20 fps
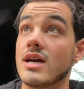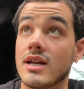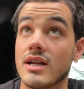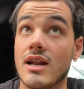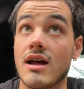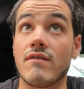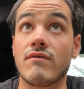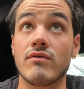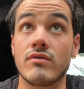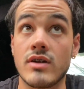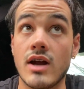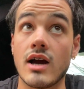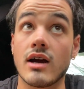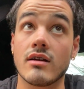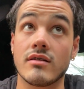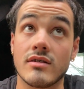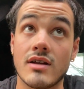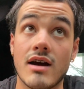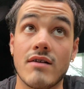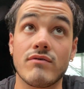not
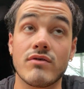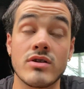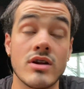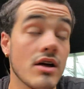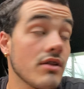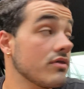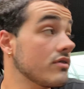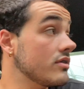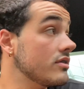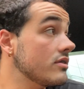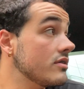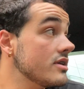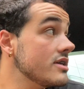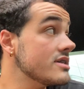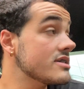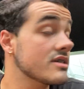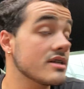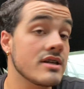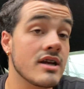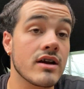for nothing,
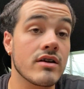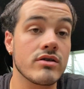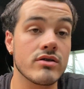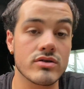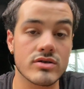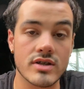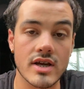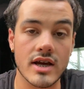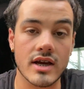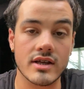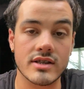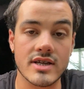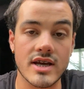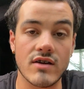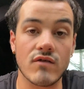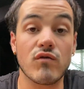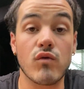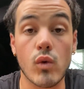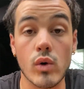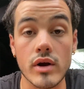these scenarios, they could
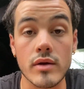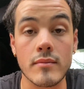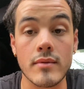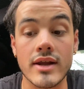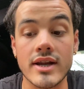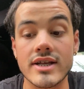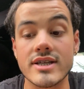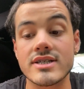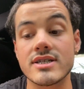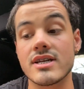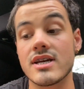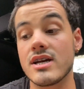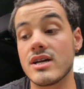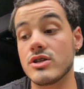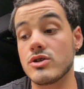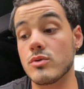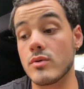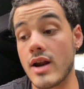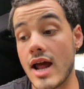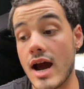take 40 minutes
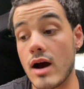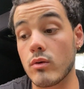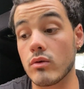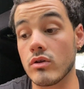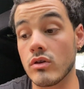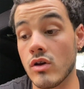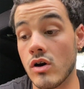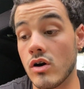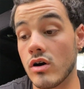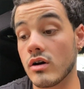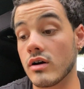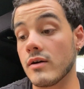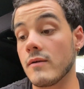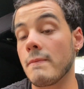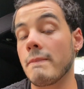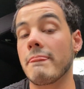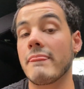to an hour long,